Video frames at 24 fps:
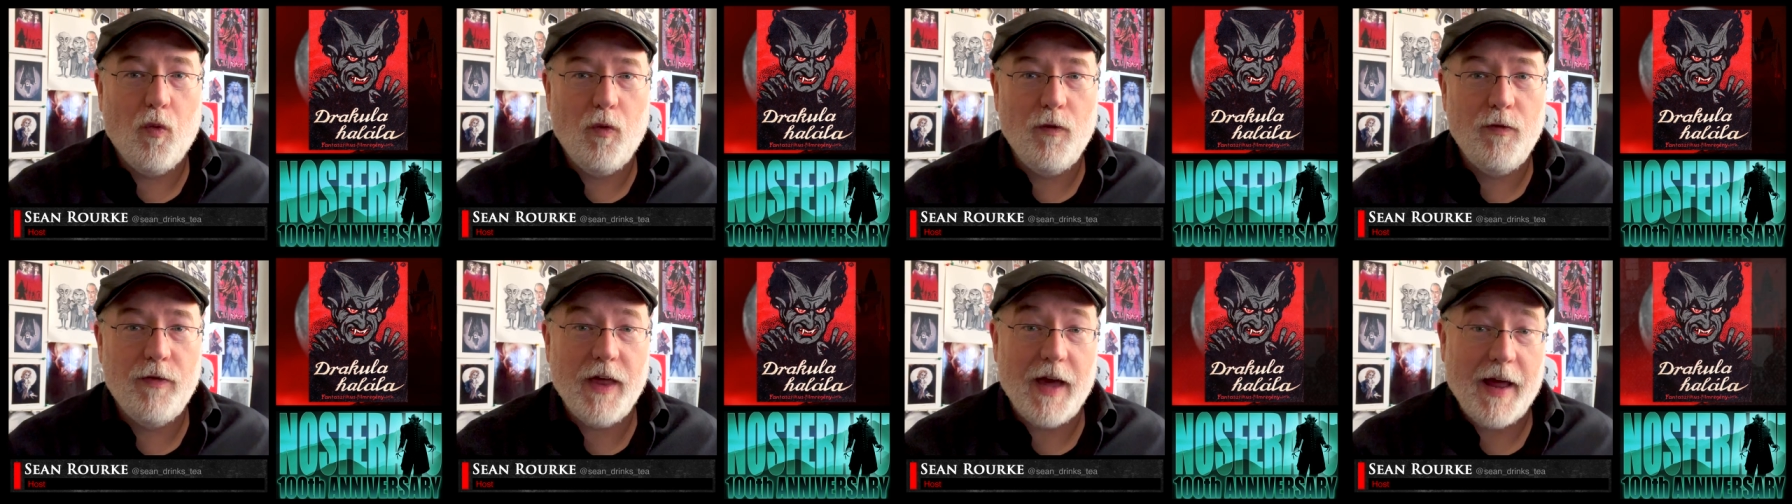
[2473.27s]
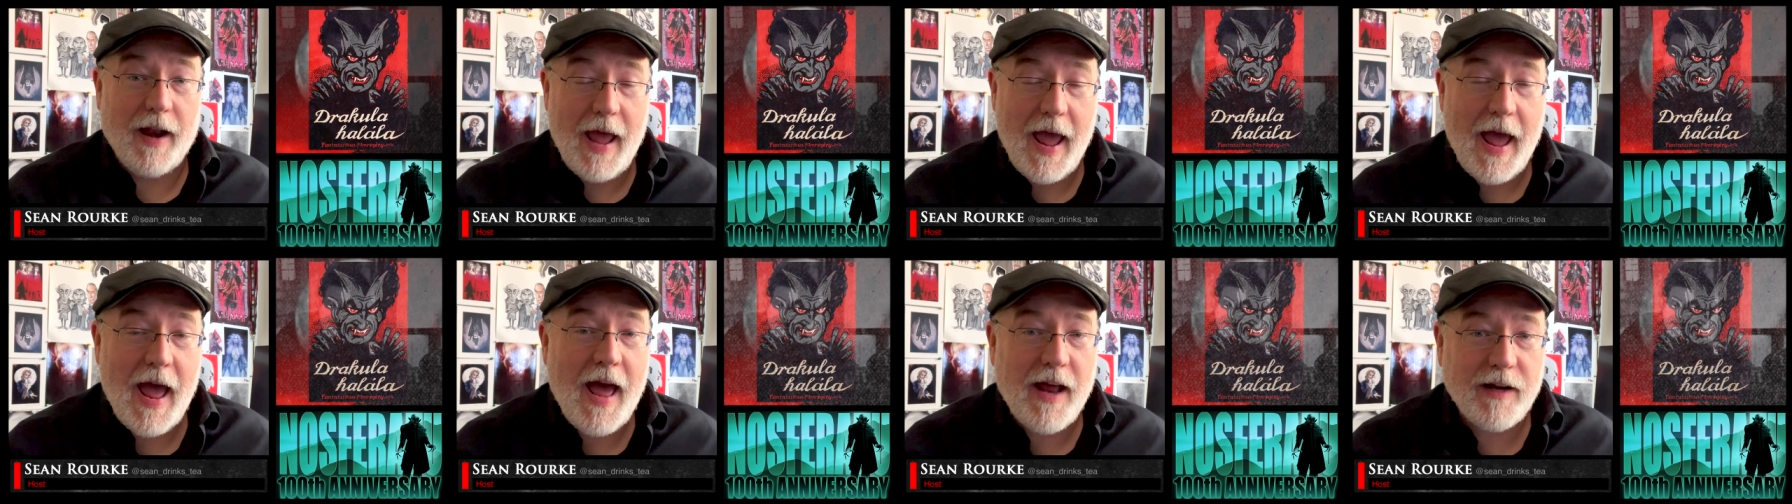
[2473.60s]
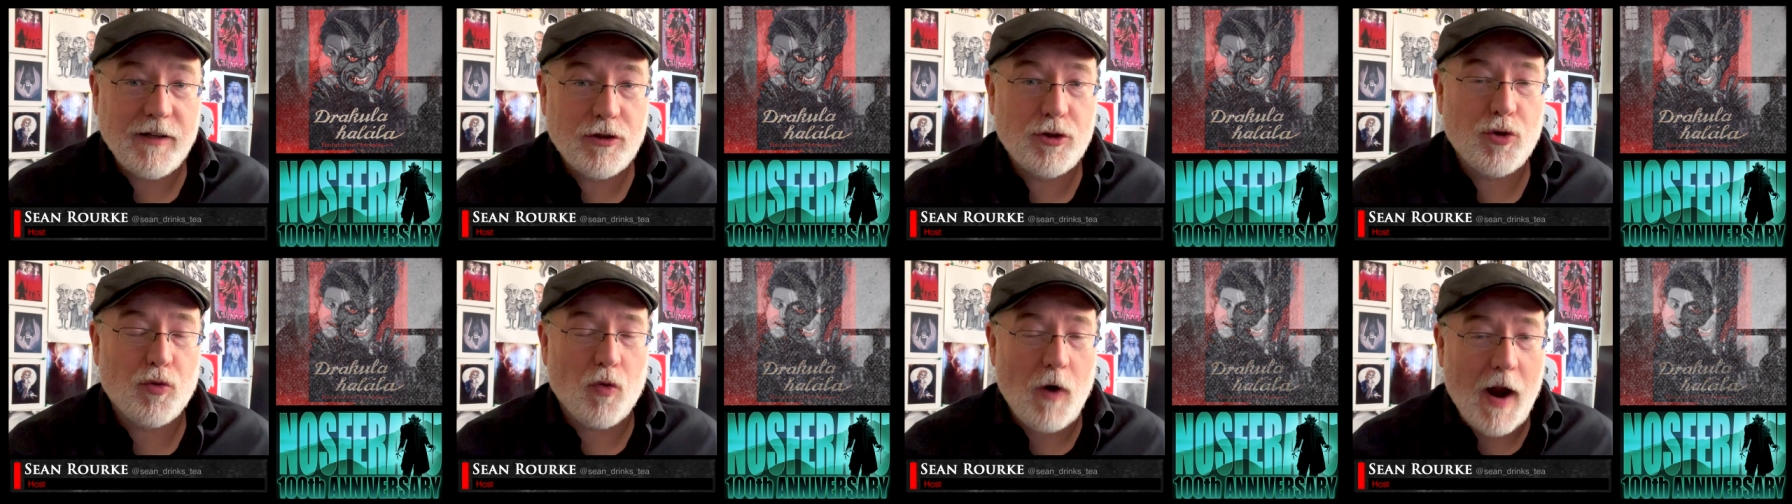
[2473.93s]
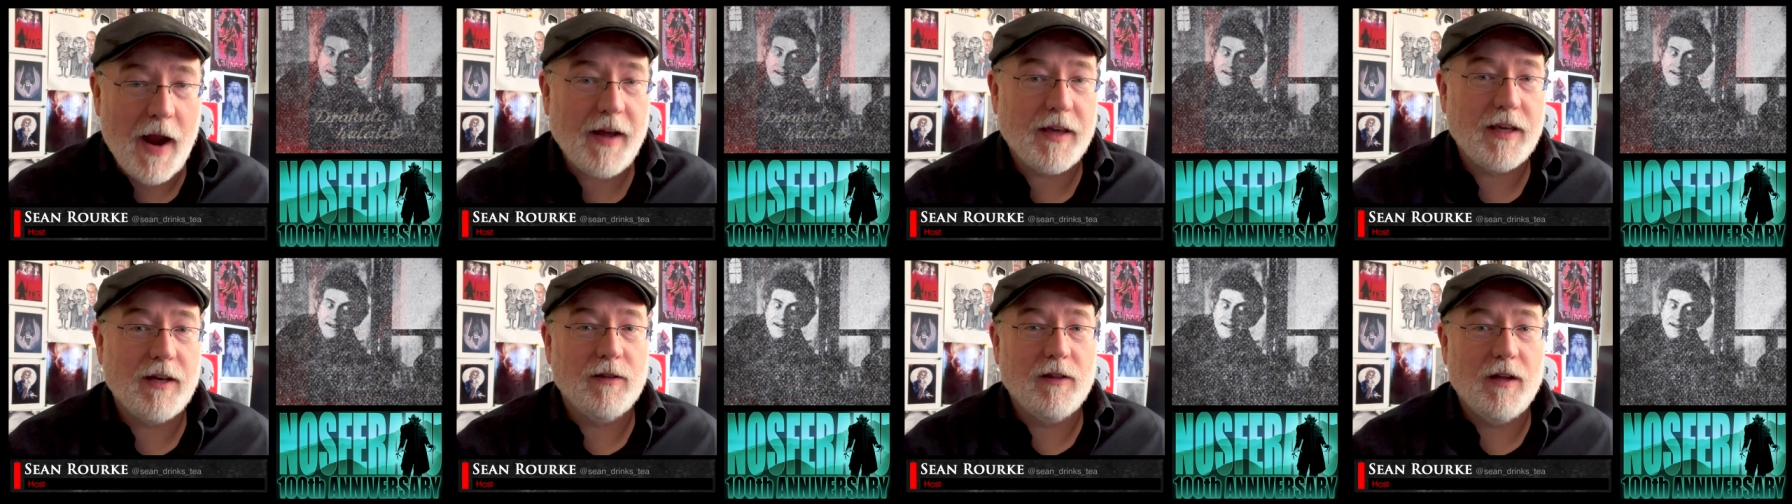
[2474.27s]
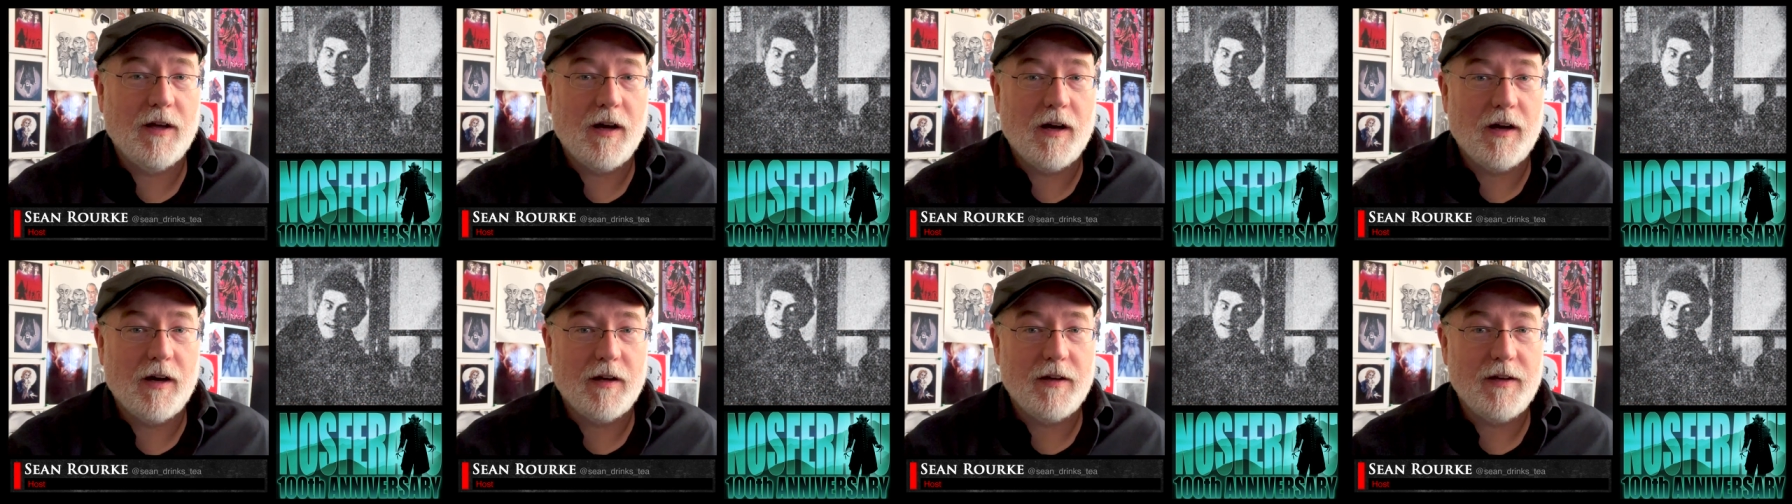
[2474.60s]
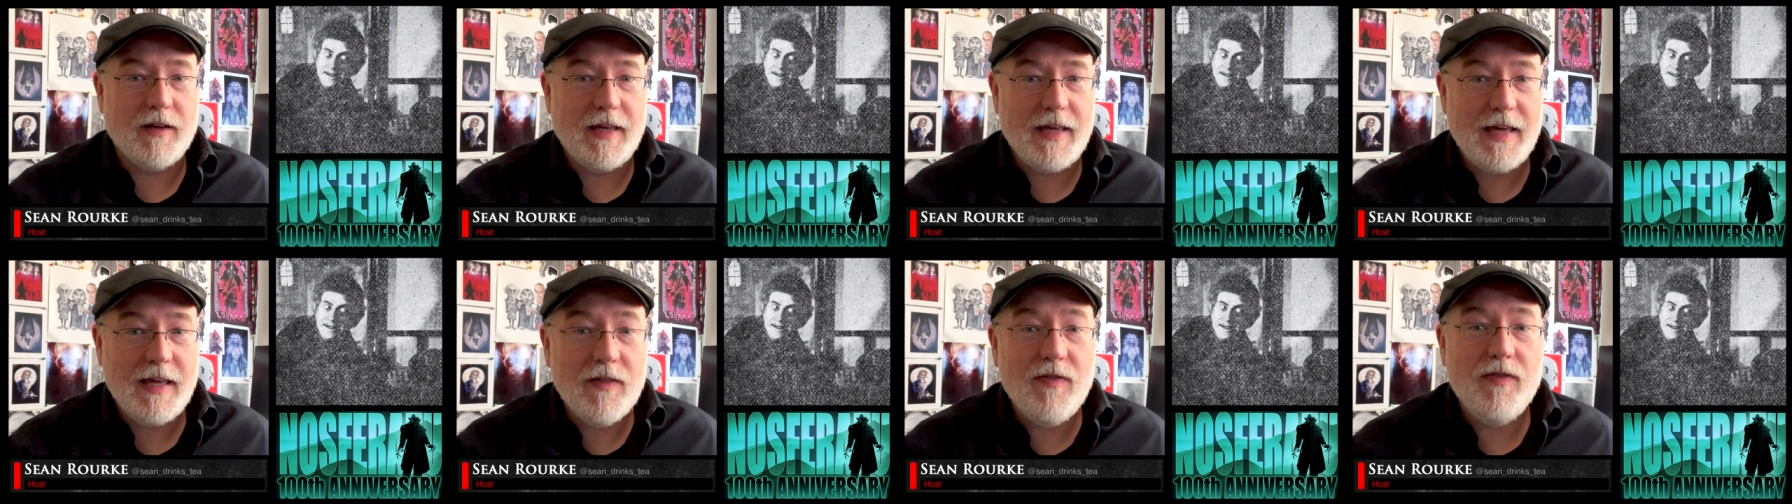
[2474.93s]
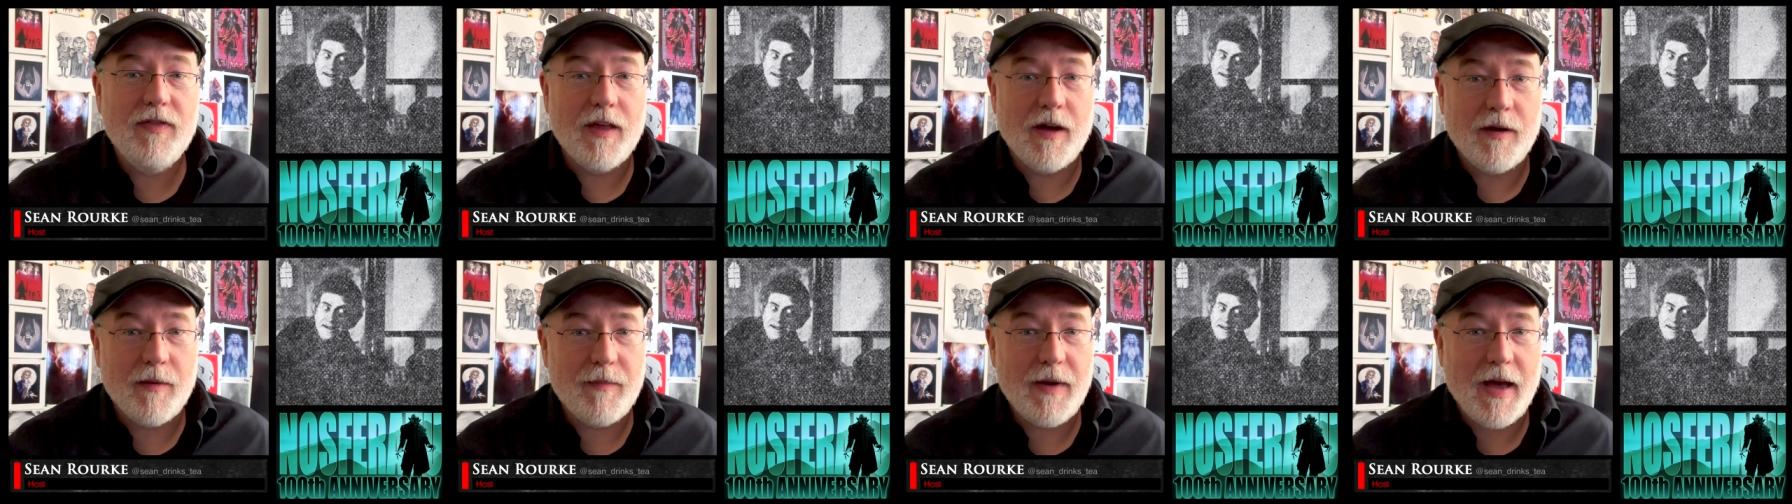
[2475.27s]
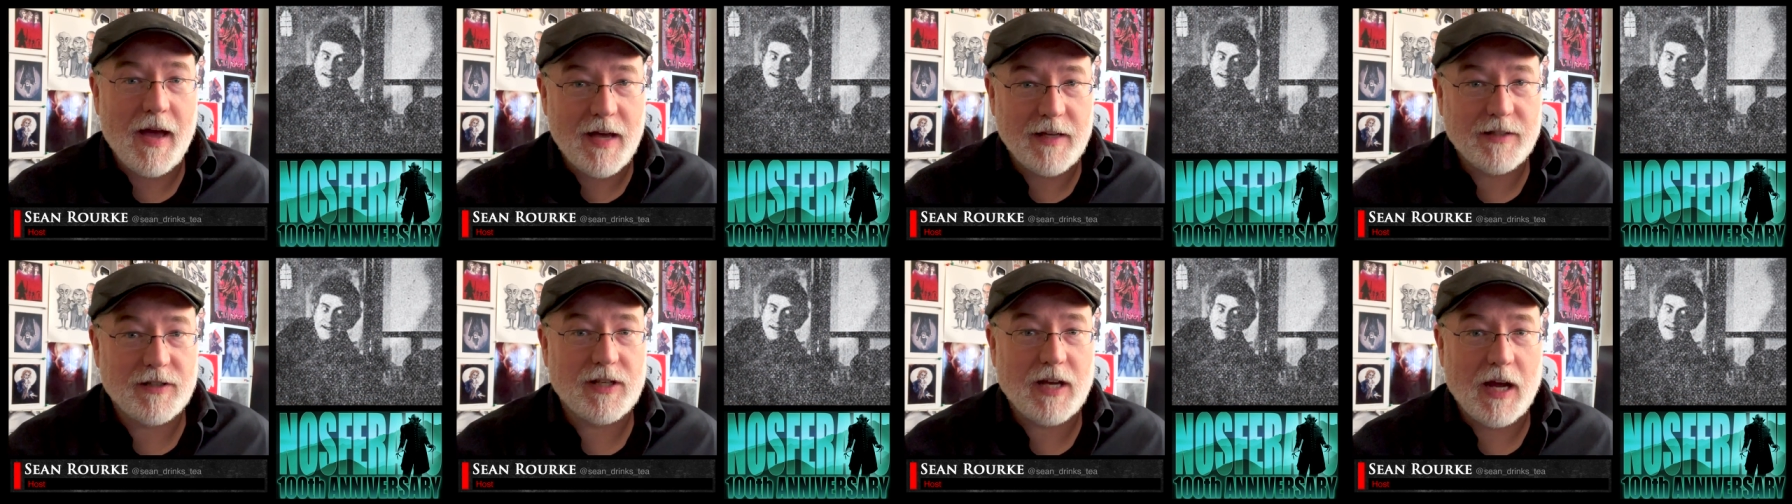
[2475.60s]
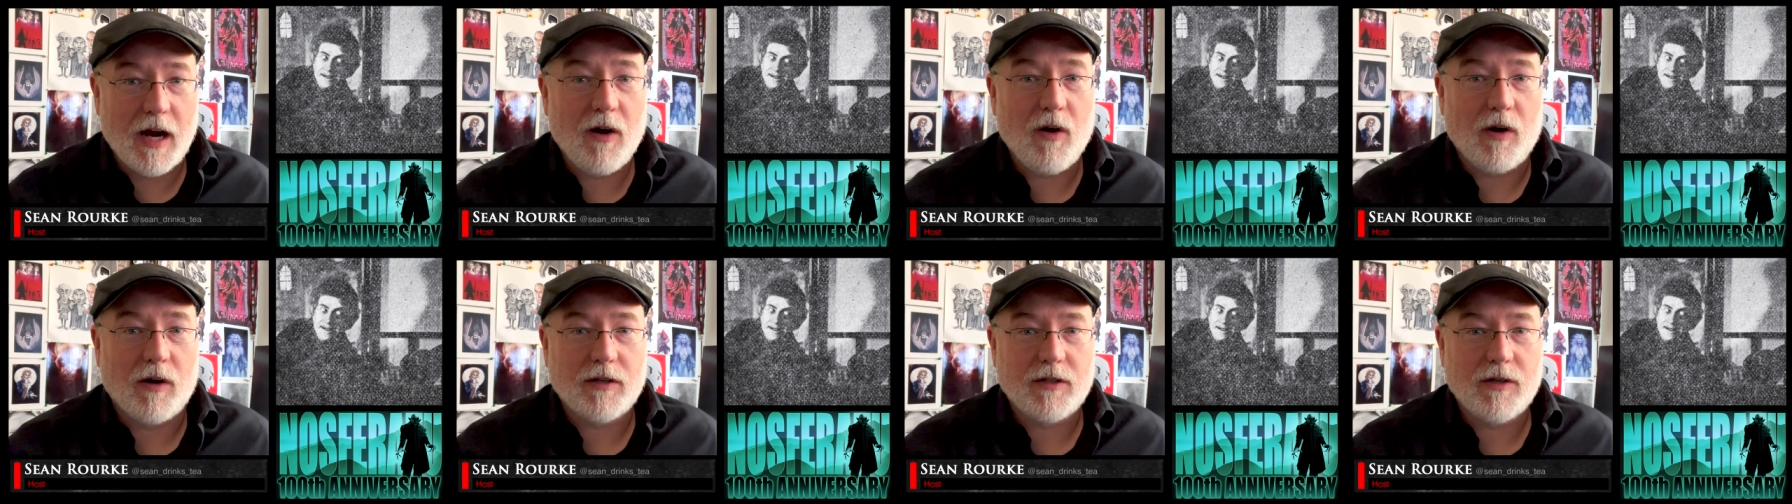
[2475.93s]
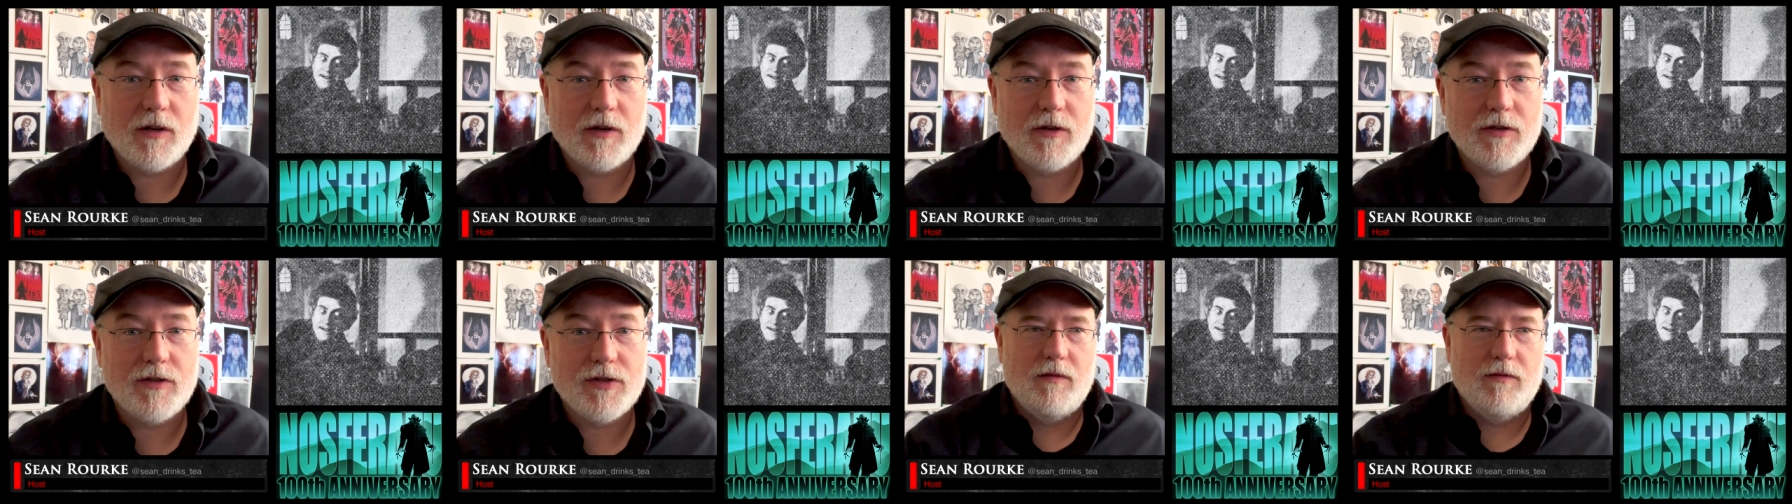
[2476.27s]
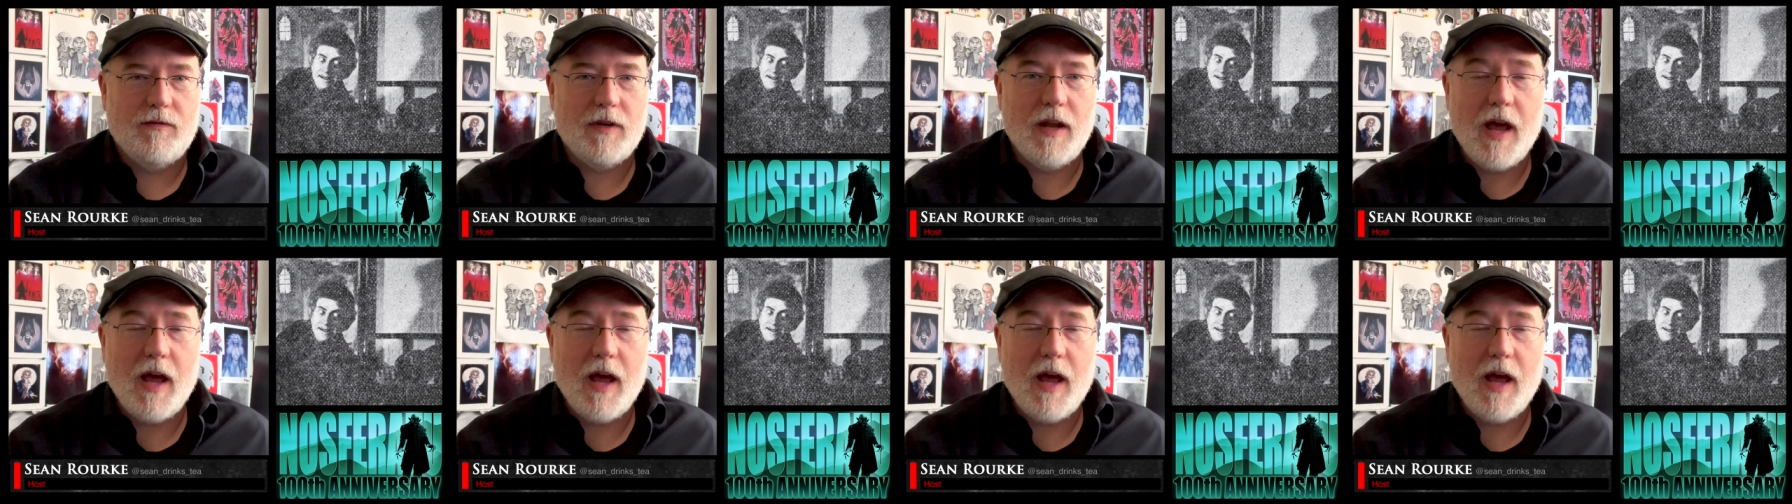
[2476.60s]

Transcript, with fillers: that had Dracula in them as characters.